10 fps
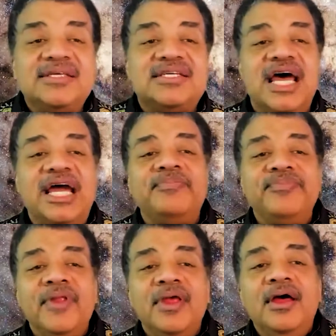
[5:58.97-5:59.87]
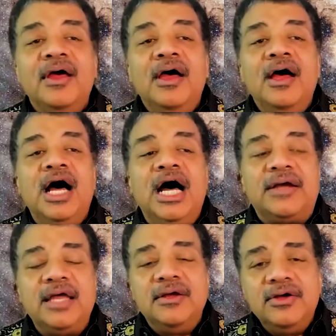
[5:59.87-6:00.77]
say,
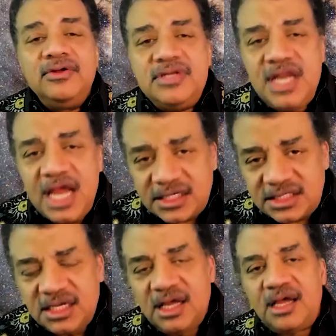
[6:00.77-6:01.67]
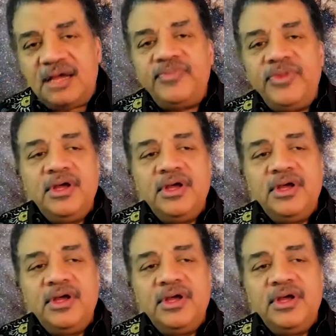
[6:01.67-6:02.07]
okay, next time,